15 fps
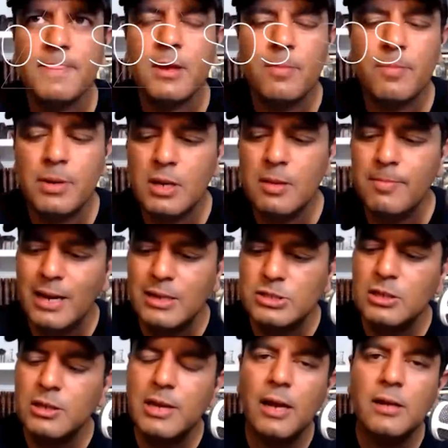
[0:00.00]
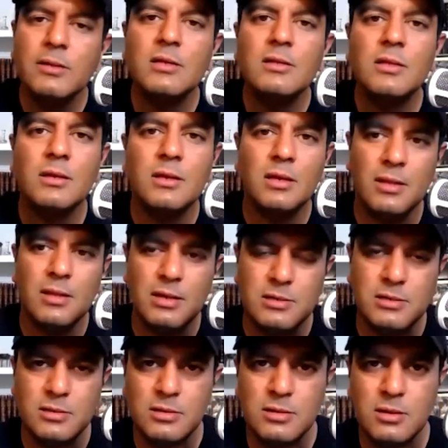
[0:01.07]
But imagine Gandhi thinking that.
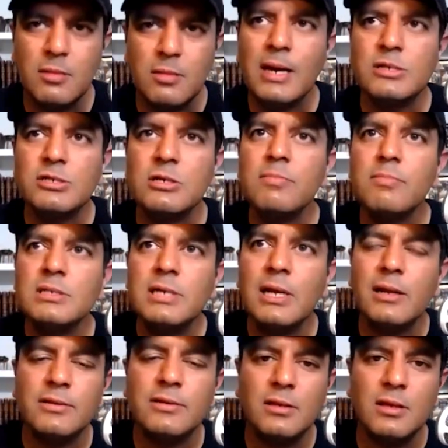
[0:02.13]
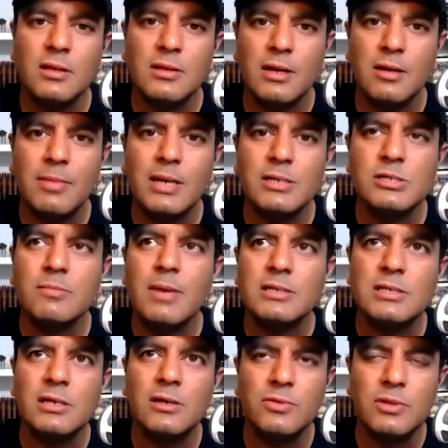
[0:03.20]
Imagine Mandela thinking that. Imagine
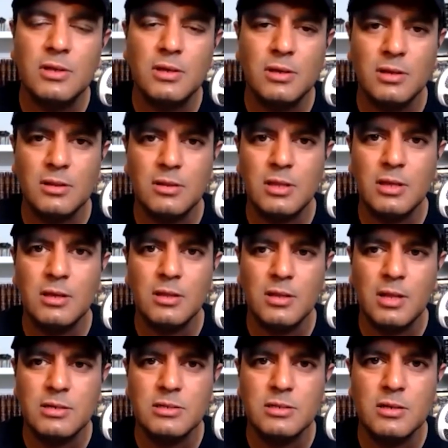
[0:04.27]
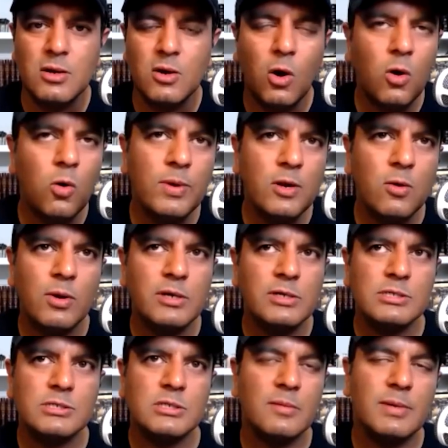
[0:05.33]
Martin Luther King thinking that. Oh, we don't want to
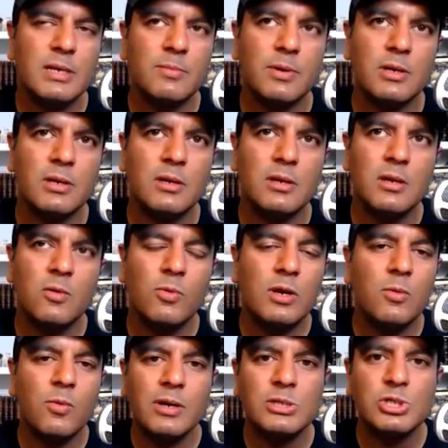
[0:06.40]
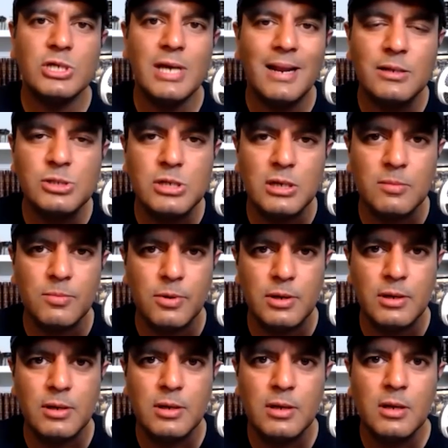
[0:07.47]
disturb anybody. We don't want to challenge
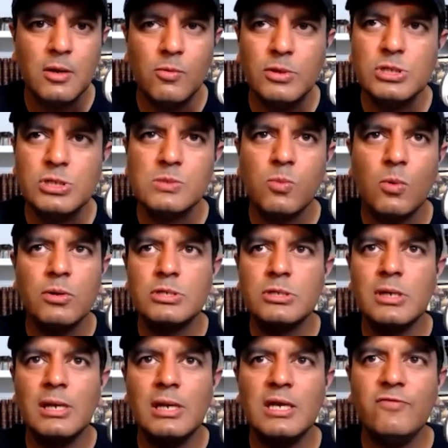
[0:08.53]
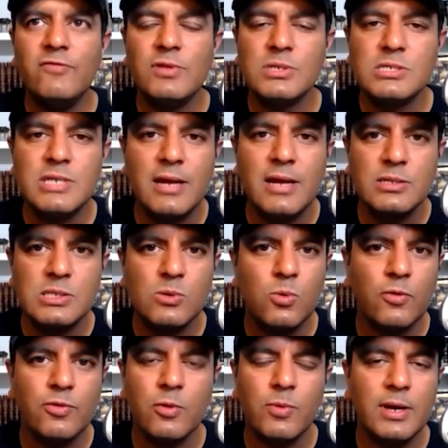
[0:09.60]
anybody. We just want to leave the status
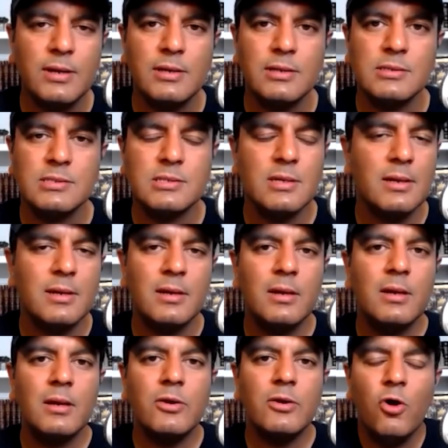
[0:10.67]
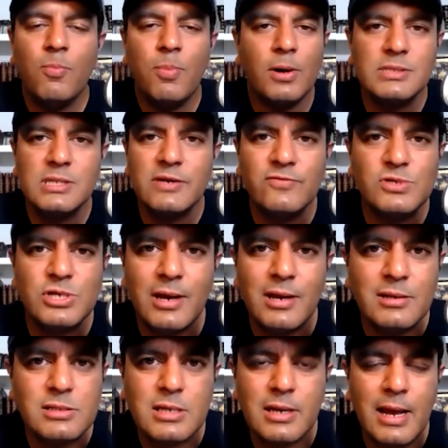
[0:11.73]
quo the way it is. No positive
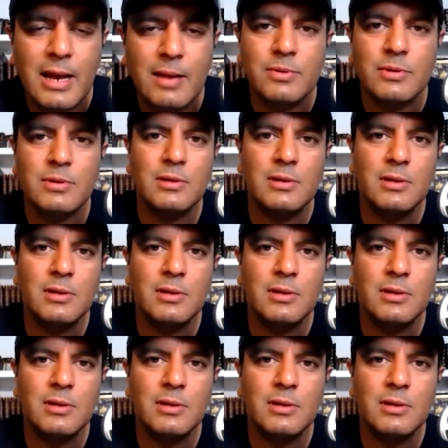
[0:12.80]
change can happen.